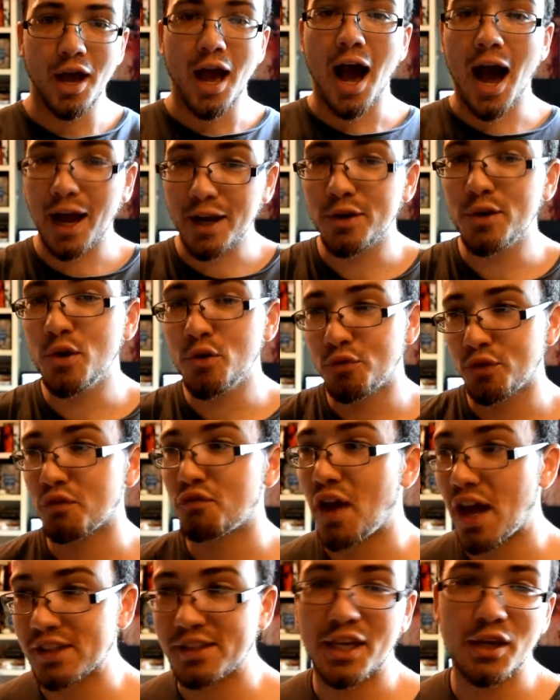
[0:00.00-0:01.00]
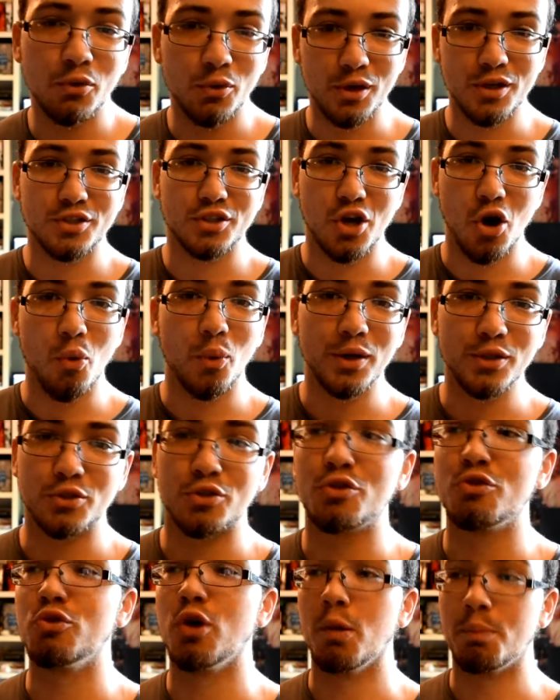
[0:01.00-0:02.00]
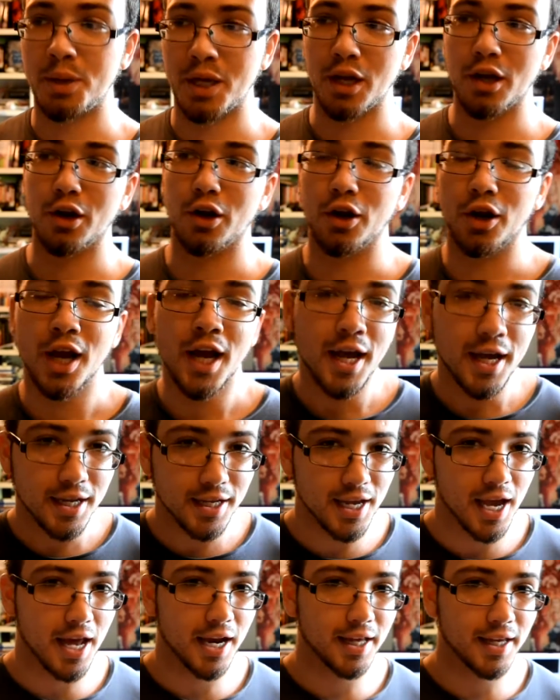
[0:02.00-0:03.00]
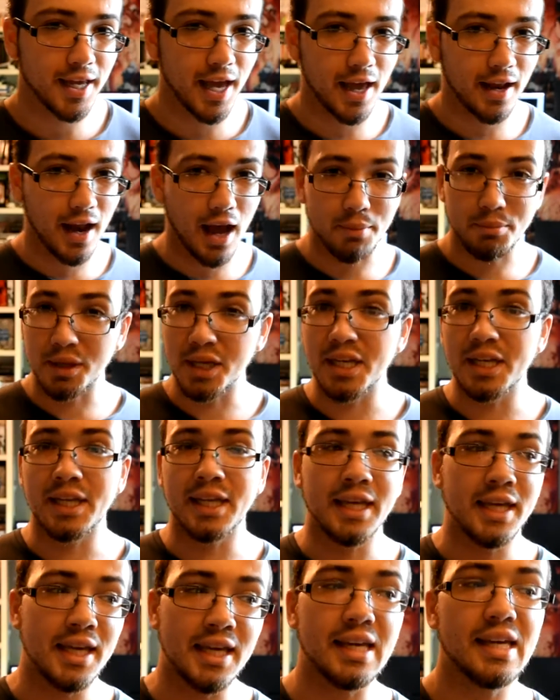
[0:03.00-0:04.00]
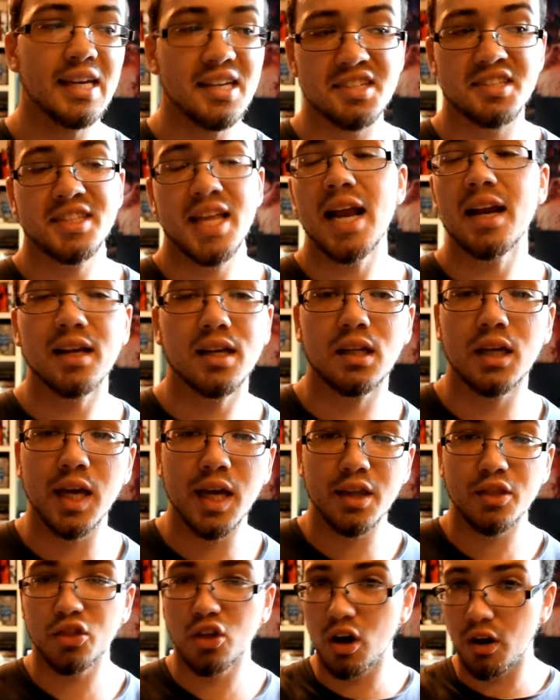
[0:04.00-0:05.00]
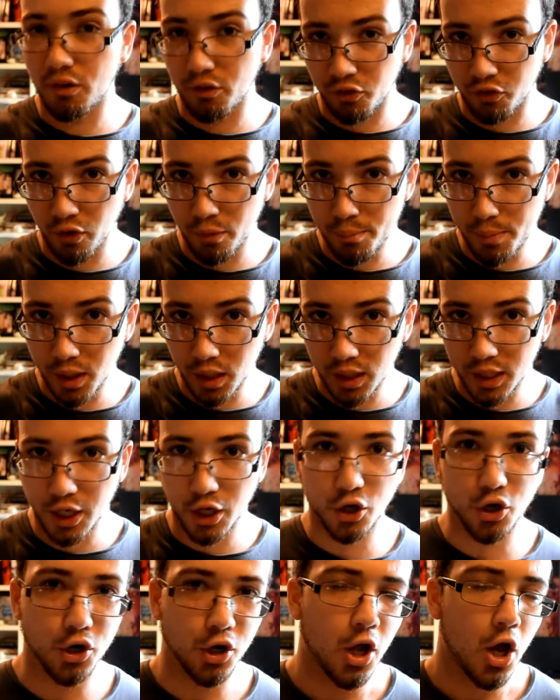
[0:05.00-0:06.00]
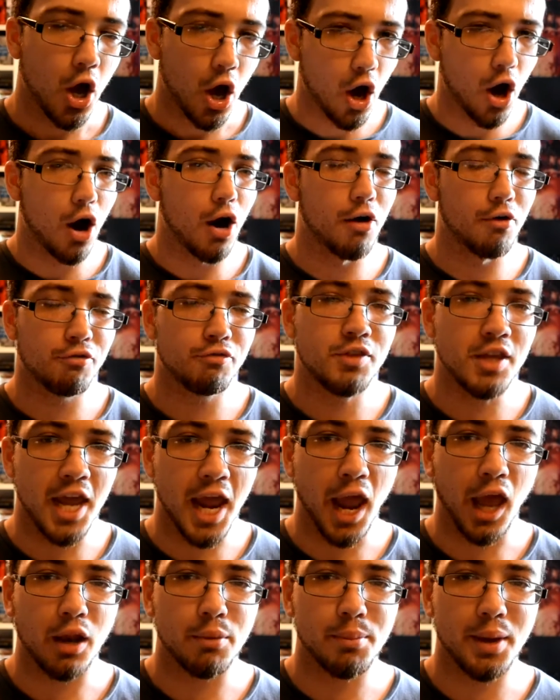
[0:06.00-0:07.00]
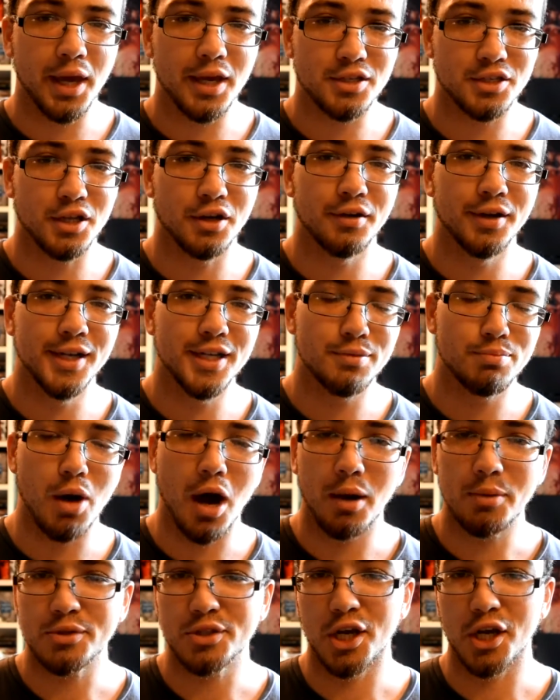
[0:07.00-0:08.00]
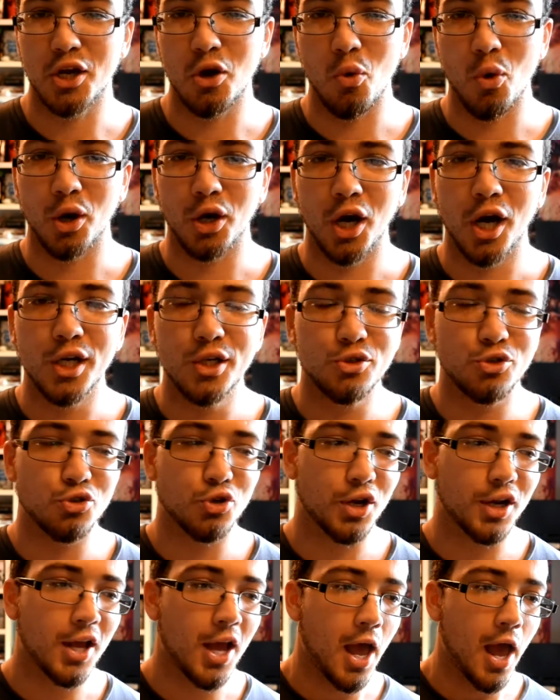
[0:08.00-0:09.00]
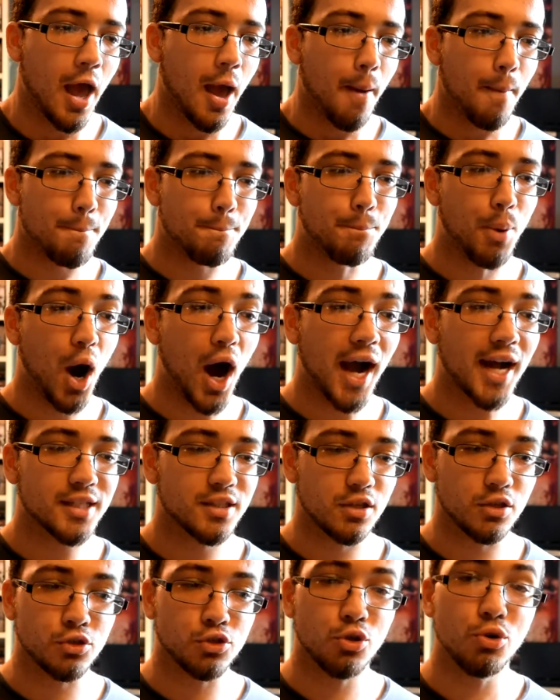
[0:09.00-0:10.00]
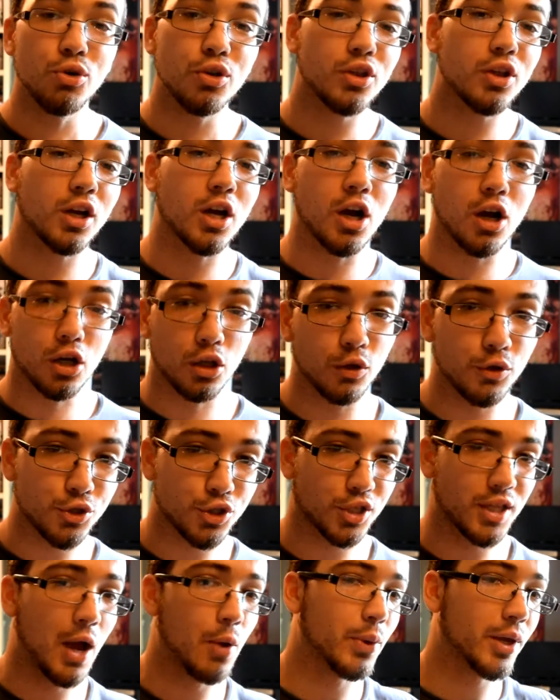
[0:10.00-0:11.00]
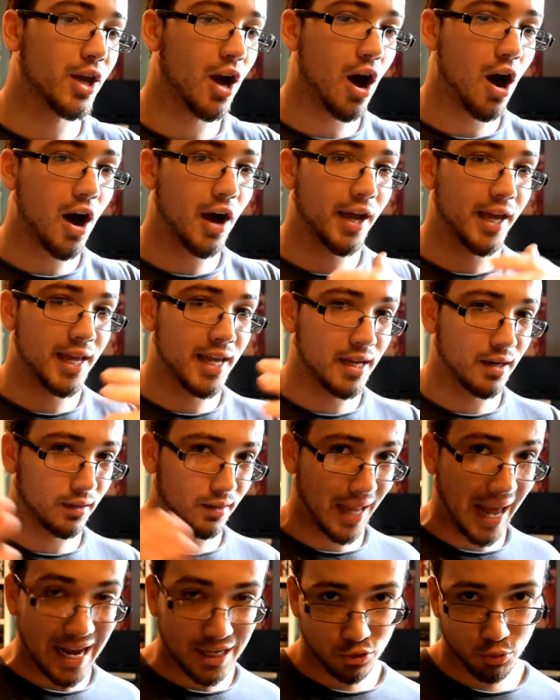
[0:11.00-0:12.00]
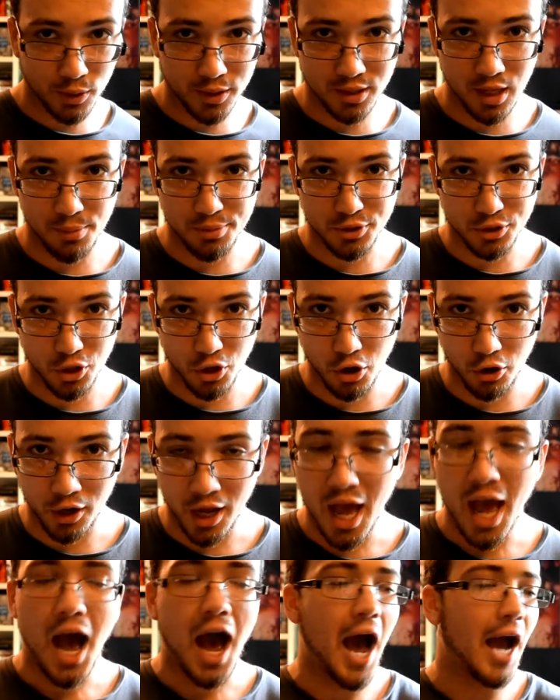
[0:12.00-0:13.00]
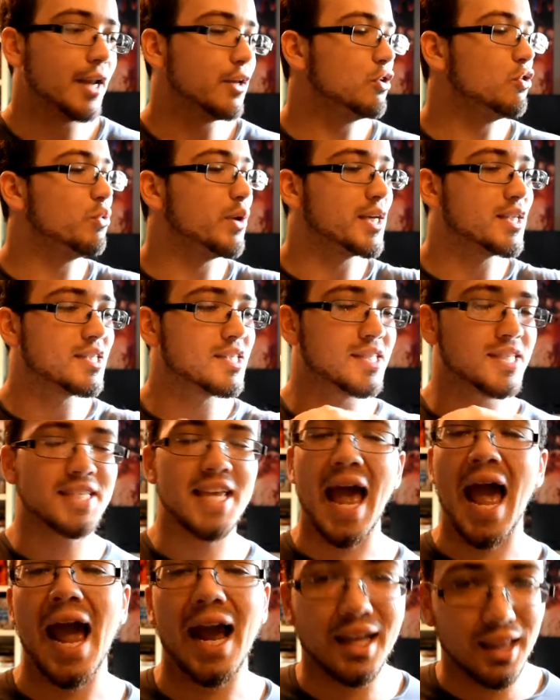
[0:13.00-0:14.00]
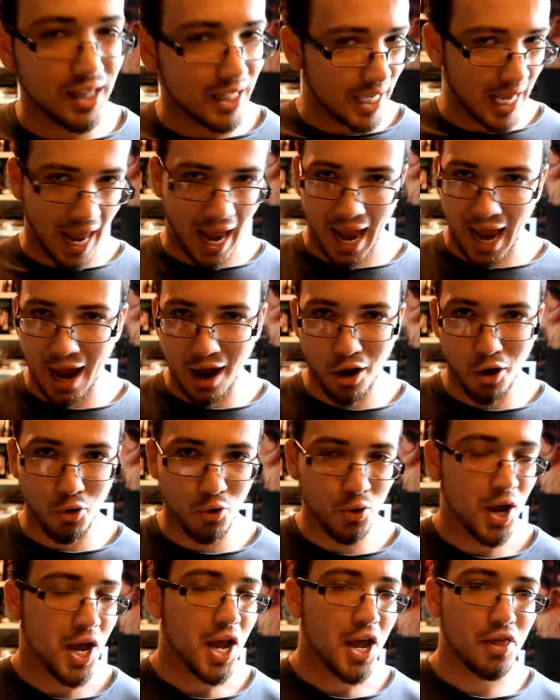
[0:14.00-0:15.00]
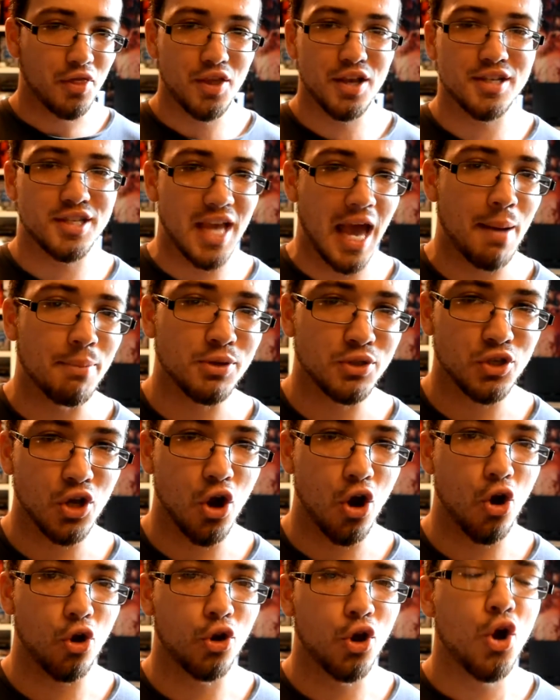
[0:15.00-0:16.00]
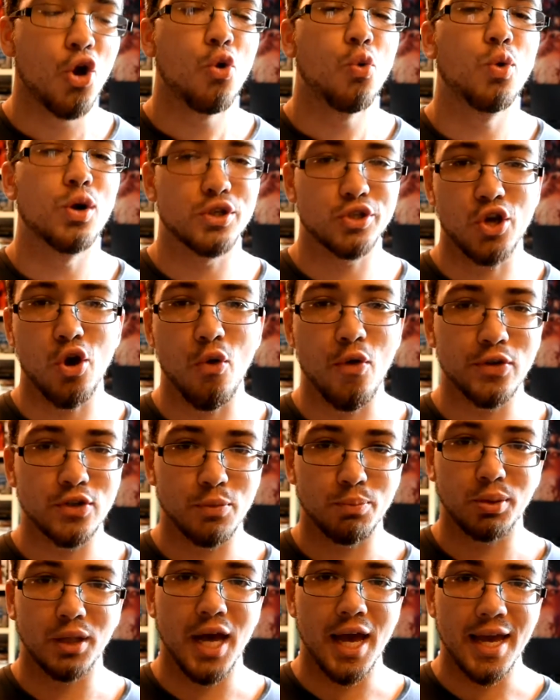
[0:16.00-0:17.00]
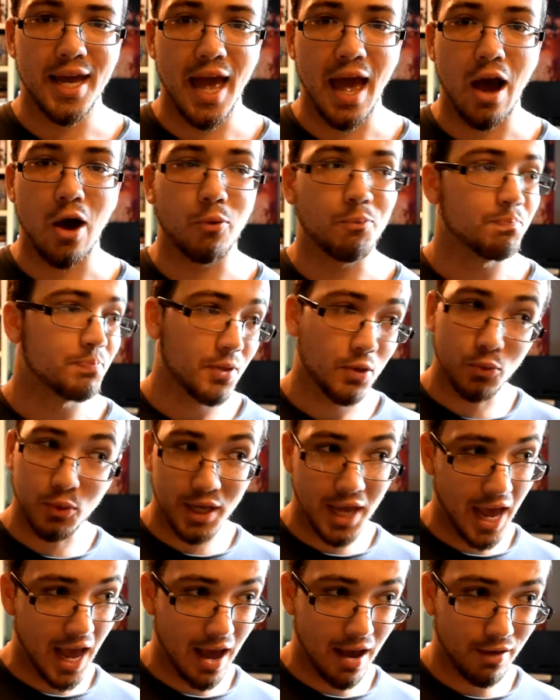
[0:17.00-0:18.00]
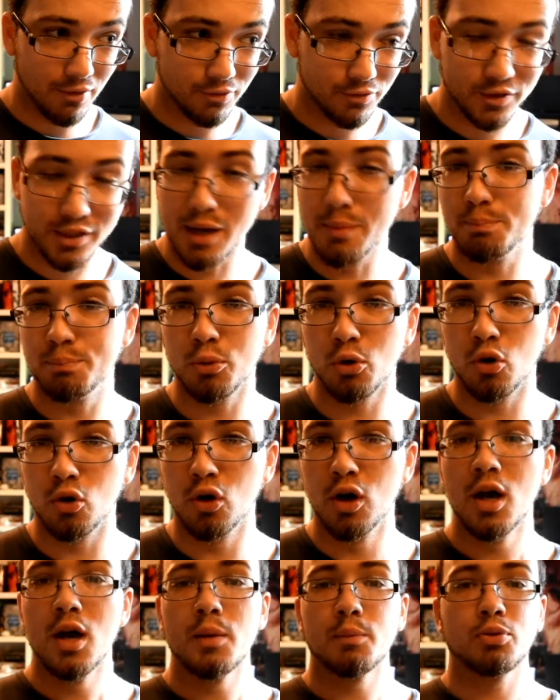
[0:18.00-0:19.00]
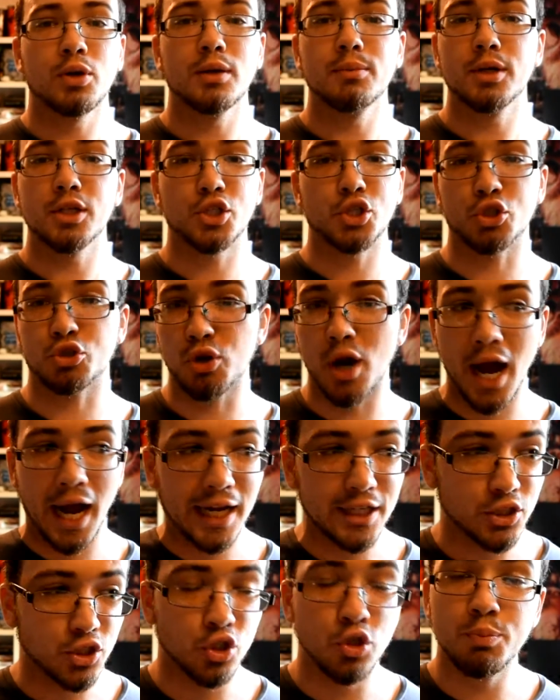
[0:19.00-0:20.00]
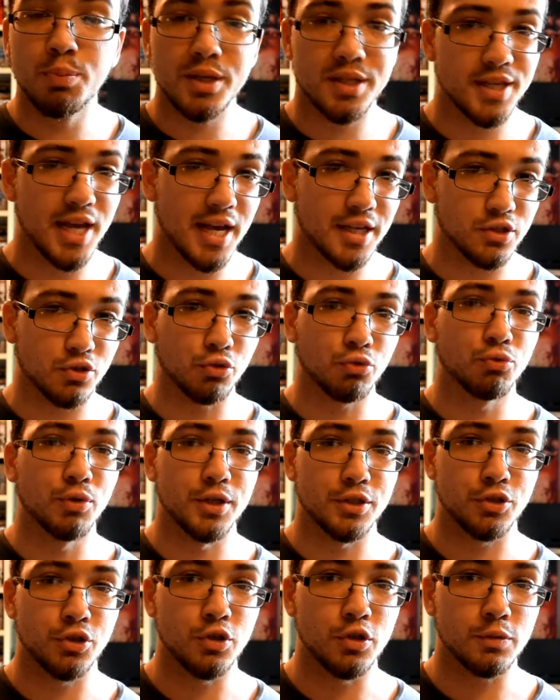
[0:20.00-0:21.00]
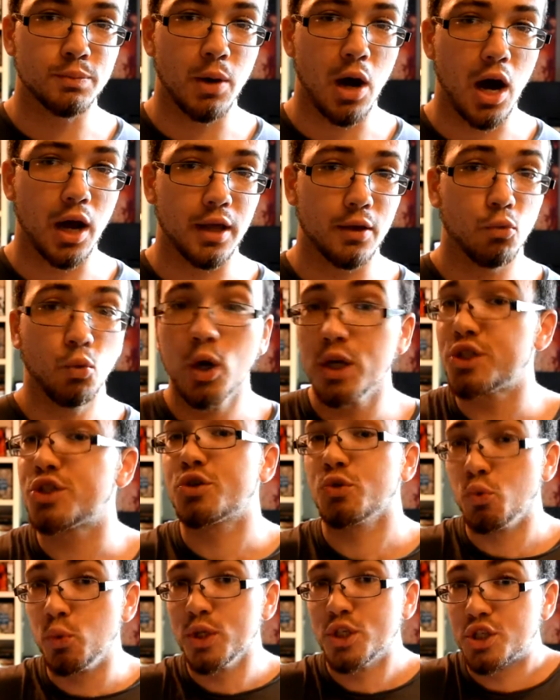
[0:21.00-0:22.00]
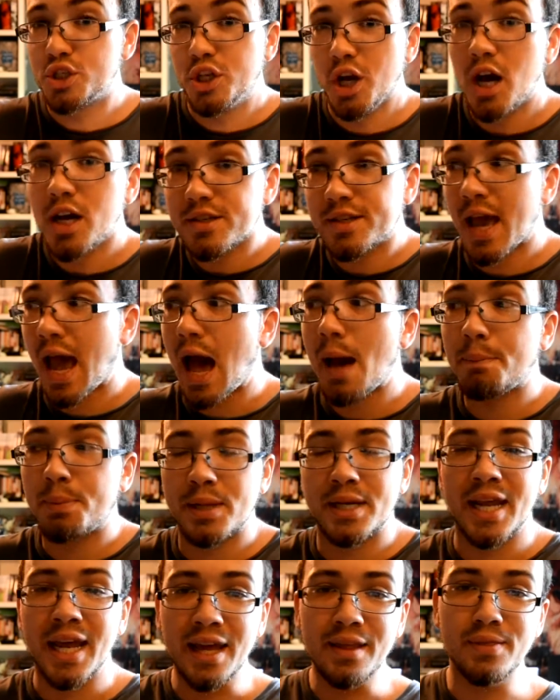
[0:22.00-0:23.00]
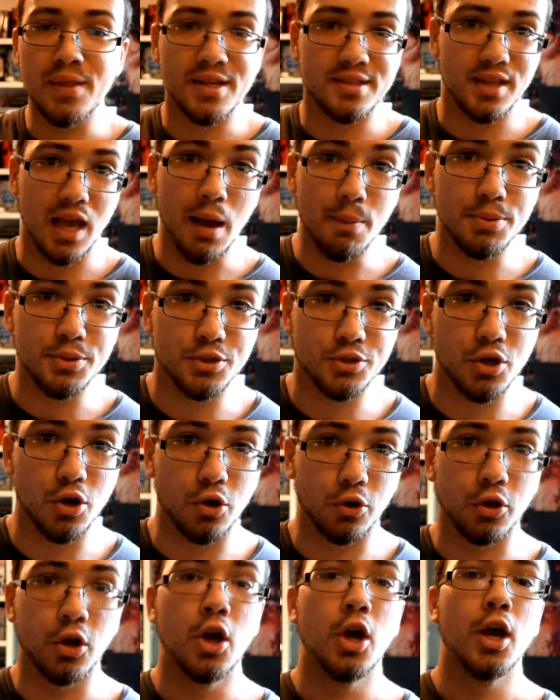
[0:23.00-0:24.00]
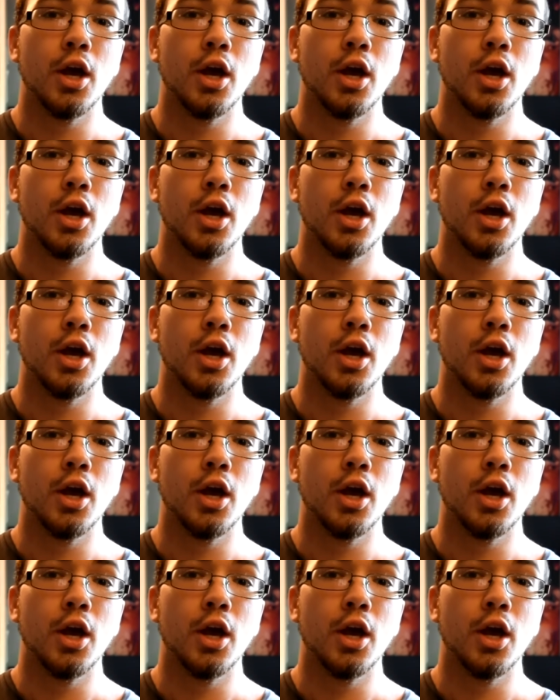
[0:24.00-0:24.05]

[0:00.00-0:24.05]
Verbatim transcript: I knew for a fact he was going to appear yet again. I mean, he is technically the familiar of the anime series Mob Psycho 100, but due to the conclusion that we got in last week's episode, I knew exactly how this episode was going to play out. We have Dimple pretty much trying to possess Ritsu's body, which does happen in this episode.